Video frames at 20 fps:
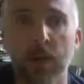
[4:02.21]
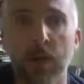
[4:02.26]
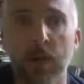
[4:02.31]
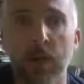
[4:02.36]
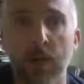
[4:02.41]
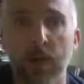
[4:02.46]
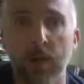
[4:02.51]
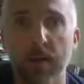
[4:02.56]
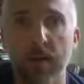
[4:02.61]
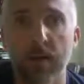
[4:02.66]

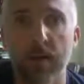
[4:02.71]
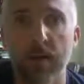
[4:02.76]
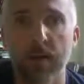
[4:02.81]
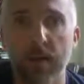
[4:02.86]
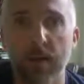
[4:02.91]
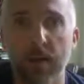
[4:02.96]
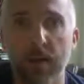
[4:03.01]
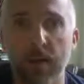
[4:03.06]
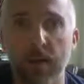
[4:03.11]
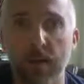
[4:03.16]

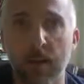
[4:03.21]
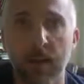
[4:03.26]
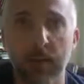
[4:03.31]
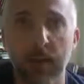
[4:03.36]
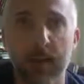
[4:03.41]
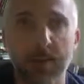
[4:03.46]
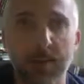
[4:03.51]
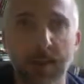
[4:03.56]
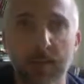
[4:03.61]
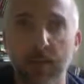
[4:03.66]
And a
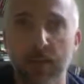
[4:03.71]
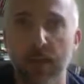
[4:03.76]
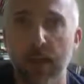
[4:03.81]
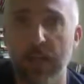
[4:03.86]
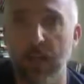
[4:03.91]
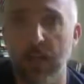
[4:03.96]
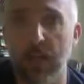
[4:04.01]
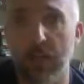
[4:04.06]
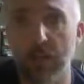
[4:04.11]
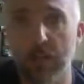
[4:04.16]
lot of times
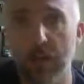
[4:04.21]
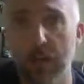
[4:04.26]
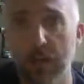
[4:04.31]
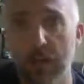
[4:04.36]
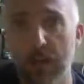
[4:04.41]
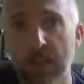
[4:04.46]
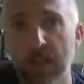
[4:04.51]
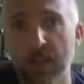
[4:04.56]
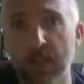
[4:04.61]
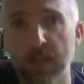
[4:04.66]
that can just be
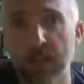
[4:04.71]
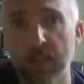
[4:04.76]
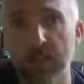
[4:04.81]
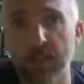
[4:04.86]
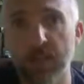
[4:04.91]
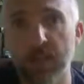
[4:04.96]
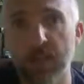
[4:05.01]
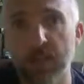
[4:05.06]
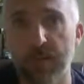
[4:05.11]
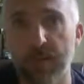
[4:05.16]

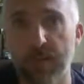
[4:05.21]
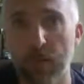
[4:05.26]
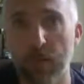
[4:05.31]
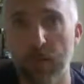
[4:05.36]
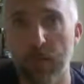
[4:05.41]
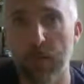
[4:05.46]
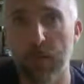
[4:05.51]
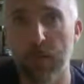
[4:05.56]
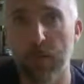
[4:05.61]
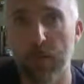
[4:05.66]
relationship stuff
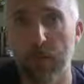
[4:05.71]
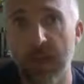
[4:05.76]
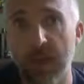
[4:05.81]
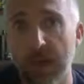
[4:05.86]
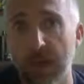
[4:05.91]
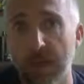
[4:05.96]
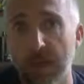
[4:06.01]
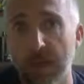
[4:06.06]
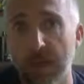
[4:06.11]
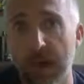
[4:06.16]
or
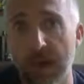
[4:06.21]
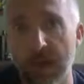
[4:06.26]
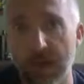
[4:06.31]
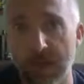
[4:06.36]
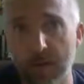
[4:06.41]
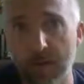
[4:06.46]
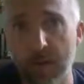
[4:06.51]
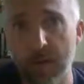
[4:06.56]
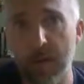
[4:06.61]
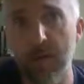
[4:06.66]
being a
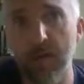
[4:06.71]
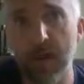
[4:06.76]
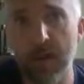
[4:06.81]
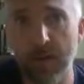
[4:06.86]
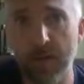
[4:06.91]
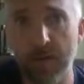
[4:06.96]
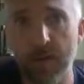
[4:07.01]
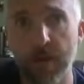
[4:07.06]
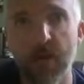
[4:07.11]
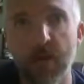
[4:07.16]
father or a
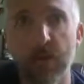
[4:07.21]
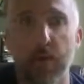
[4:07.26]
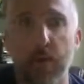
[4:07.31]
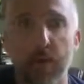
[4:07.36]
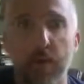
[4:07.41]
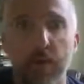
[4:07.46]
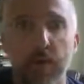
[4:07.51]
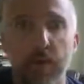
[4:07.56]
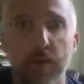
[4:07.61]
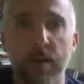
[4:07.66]
mother.
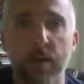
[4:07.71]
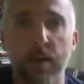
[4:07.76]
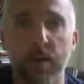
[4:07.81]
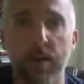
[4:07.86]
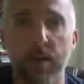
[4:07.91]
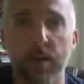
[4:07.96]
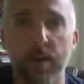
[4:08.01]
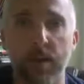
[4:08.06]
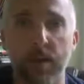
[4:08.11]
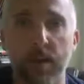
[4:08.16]

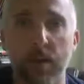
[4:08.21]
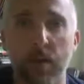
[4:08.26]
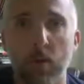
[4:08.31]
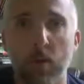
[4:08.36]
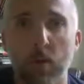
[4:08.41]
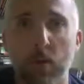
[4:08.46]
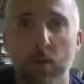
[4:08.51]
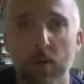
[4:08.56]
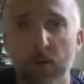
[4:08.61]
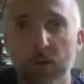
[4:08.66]
And you
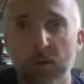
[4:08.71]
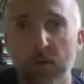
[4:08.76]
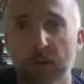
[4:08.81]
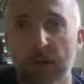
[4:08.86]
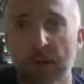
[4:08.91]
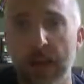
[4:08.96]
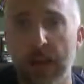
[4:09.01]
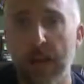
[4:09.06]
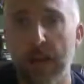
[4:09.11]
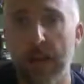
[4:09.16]
don't want to lose
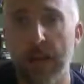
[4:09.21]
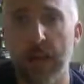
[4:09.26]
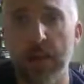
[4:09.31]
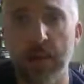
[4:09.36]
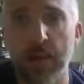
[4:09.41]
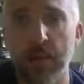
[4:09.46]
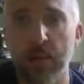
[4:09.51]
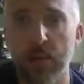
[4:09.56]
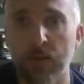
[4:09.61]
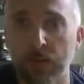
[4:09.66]
sight of that
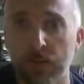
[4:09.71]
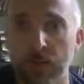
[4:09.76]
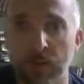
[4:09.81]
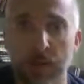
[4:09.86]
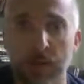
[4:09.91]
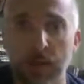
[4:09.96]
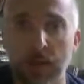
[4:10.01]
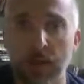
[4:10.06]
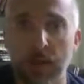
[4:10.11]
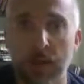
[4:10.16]

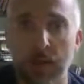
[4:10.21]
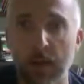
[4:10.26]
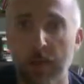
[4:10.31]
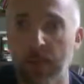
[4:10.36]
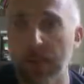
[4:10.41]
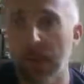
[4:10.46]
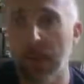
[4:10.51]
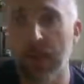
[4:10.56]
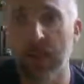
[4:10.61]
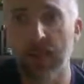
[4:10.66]
because
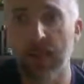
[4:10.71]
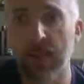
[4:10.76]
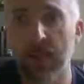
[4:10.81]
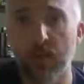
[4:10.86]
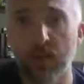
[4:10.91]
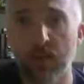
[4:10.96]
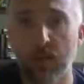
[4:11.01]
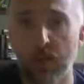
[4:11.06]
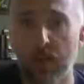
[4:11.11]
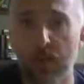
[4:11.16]
anybody with
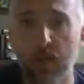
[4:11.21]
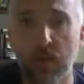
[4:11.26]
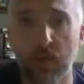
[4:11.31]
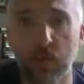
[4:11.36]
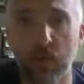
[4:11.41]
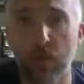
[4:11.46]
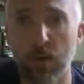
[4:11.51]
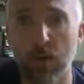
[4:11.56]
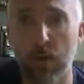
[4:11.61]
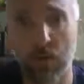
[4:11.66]
kids will tell
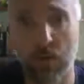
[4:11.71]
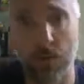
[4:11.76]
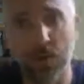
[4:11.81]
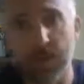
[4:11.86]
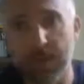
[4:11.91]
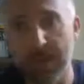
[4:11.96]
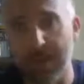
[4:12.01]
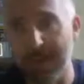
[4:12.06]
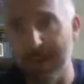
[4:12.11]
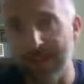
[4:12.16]
you it
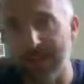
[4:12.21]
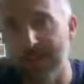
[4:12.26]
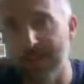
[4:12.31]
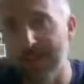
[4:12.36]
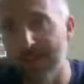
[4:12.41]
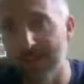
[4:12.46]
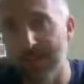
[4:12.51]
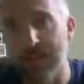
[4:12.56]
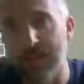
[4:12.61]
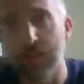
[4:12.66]
goes like
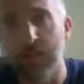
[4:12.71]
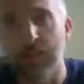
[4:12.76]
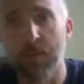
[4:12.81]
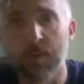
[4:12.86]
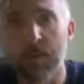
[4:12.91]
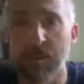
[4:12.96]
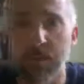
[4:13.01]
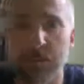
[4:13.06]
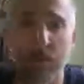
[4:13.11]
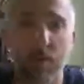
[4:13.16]
this.
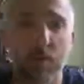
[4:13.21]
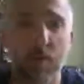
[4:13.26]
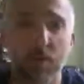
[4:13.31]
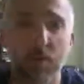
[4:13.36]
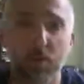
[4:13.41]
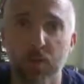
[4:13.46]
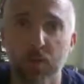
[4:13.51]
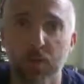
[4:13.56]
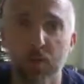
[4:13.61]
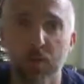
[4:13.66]
It's
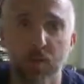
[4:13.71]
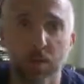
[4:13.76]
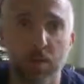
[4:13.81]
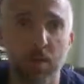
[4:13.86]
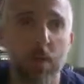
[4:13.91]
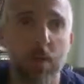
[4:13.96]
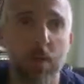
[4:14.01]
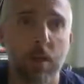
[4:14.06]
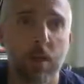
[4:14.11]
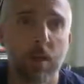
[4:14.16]
almost over.